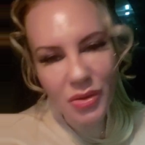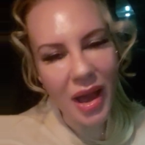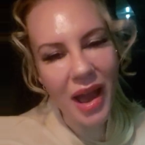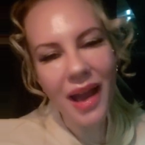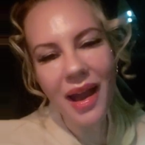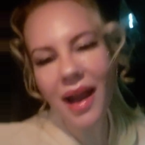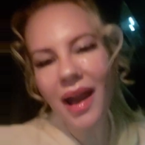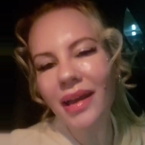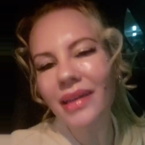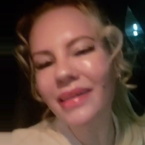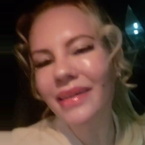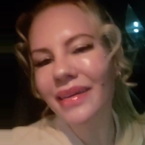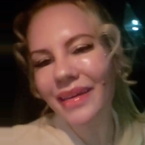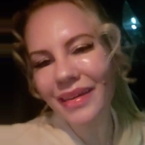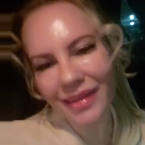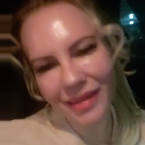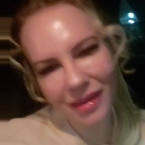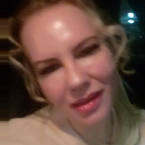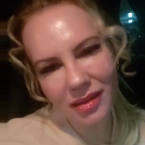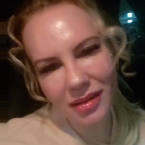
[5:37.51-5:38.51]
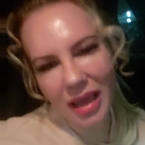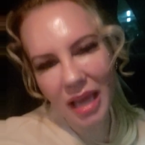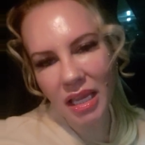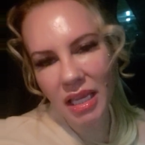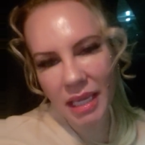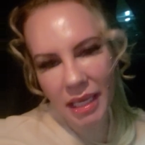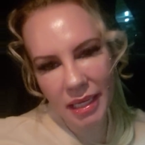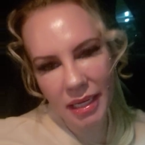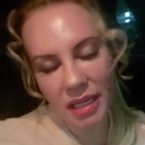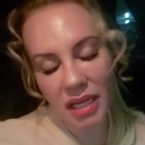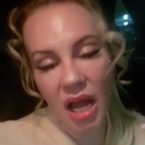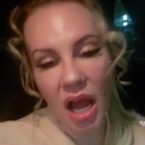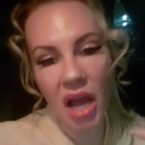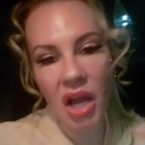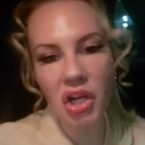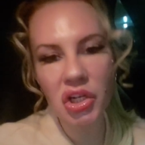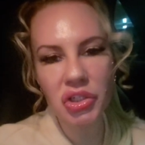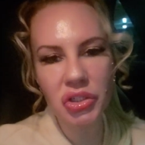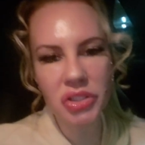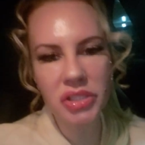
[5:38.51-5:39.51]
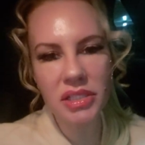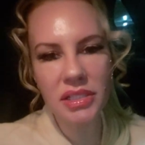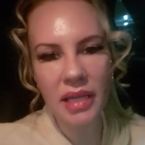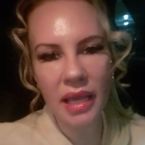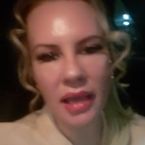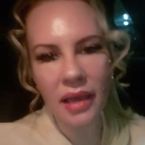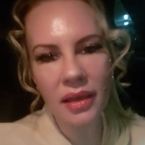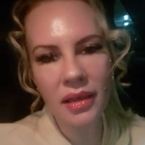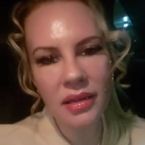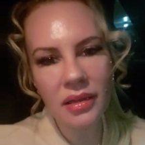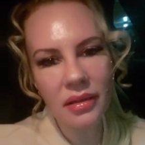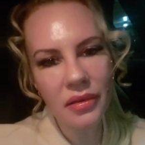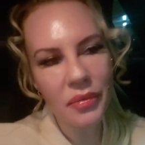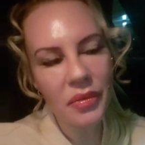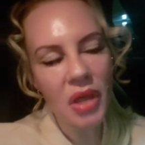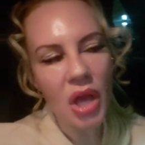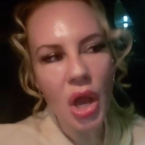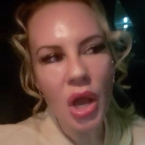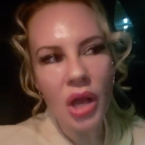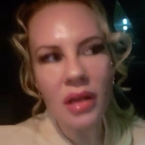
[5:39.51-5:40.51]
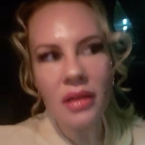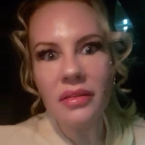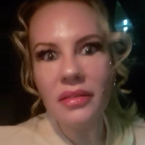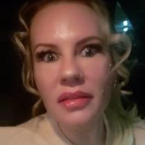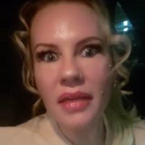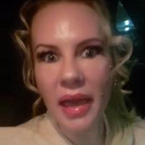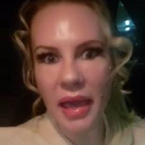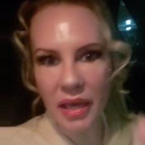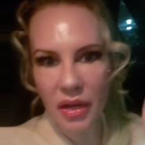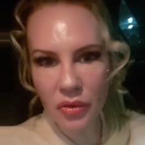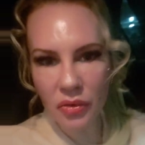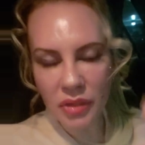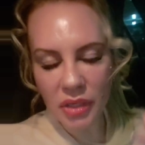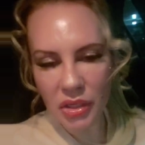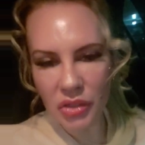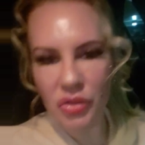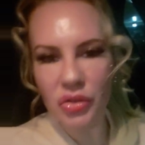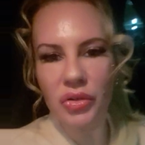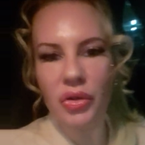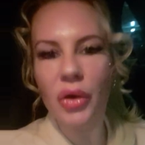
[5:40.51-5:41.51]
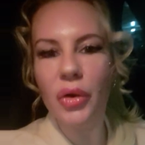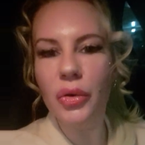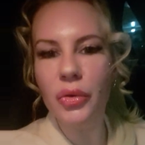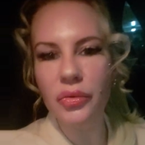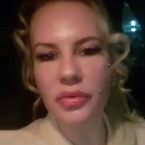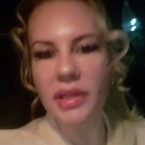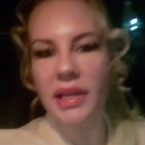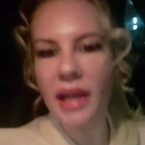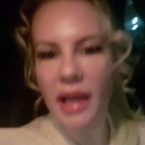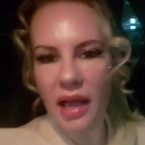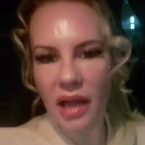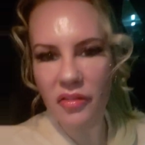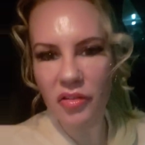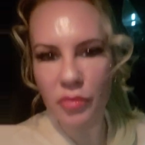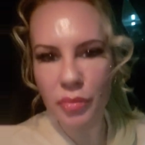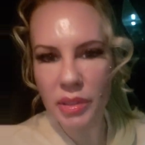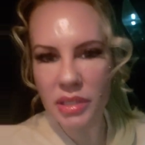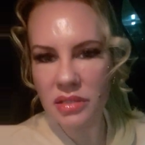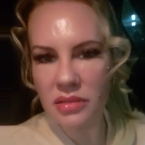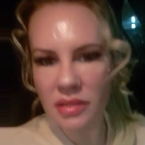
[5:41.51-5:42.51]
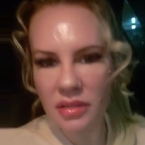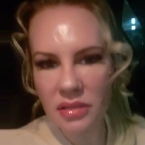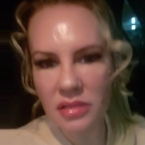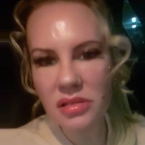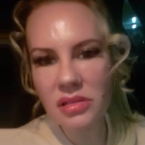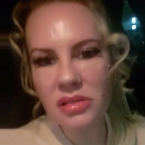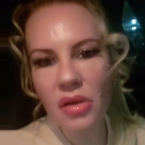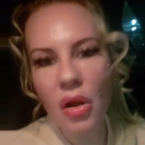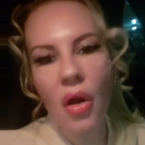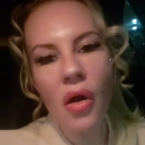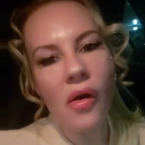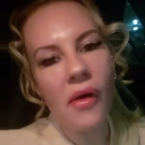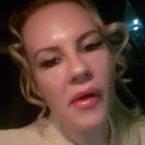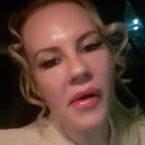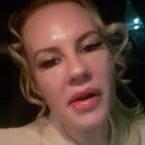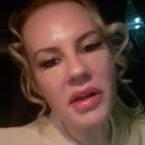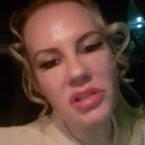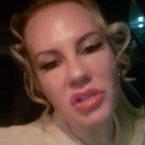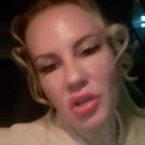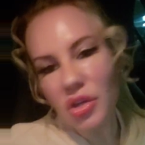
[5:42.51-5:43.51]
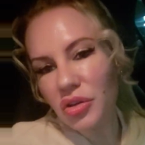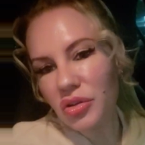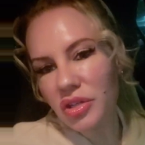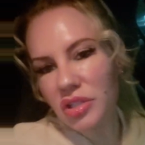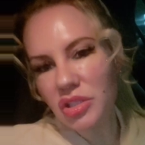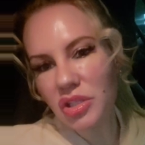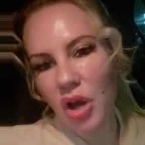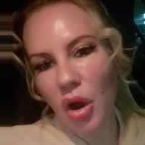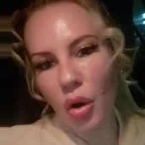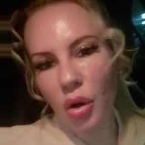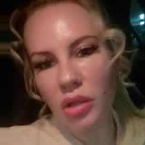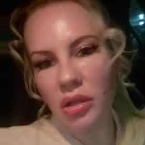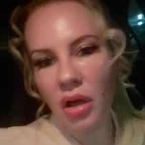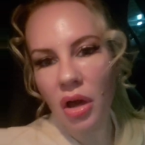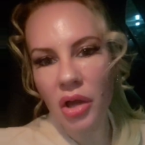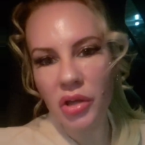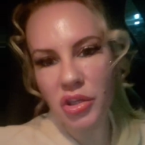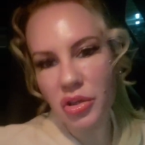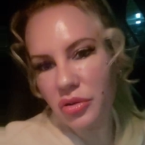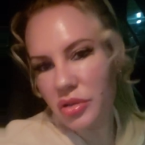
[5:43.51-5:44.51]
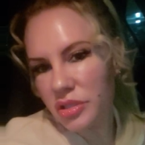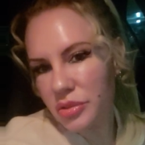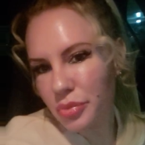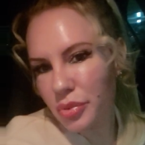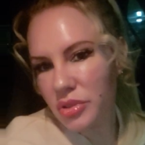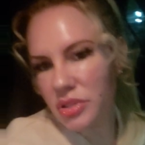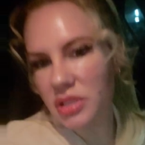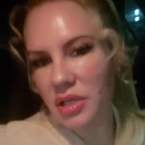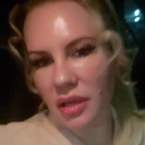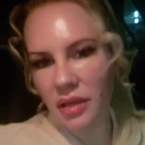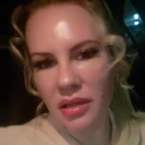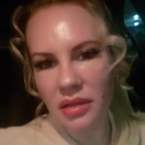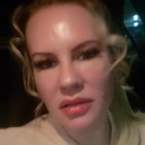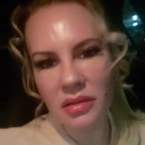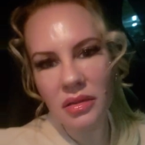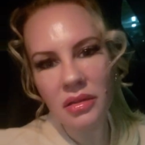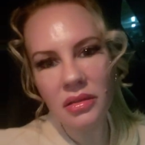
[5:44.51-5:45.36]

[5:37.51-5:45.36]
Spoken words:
So I get it. I get it. I understand. They don't need to know that I have a business. So you just go along. You just pretend